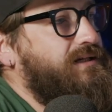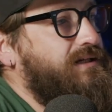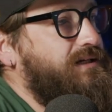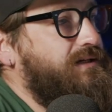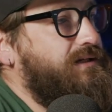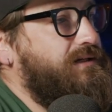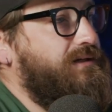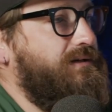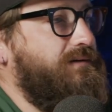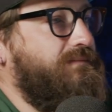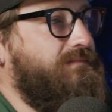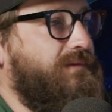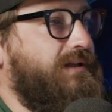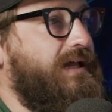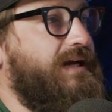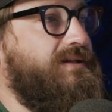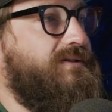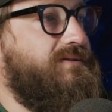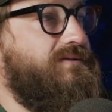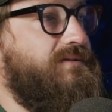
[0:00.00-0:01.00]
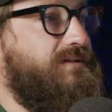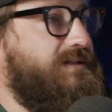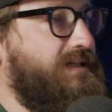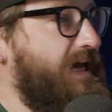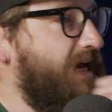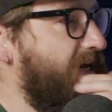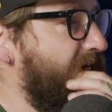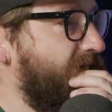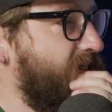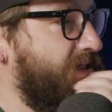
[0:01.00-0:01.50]
and late
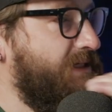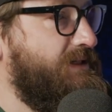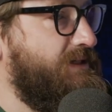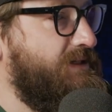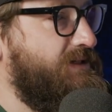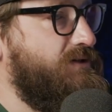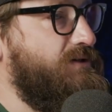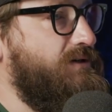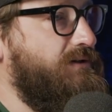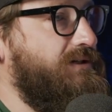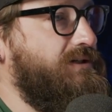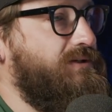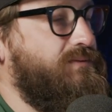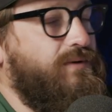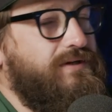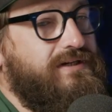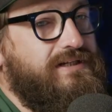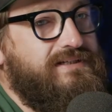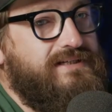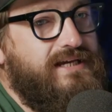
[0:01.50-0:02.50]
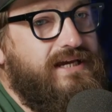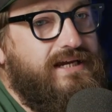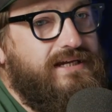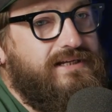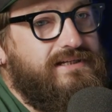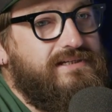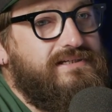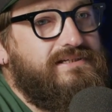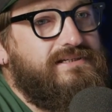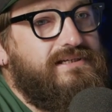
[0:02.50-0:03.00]
2000s, early
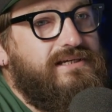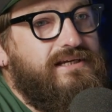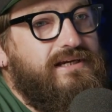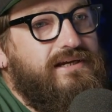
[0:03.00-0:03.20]
2010s,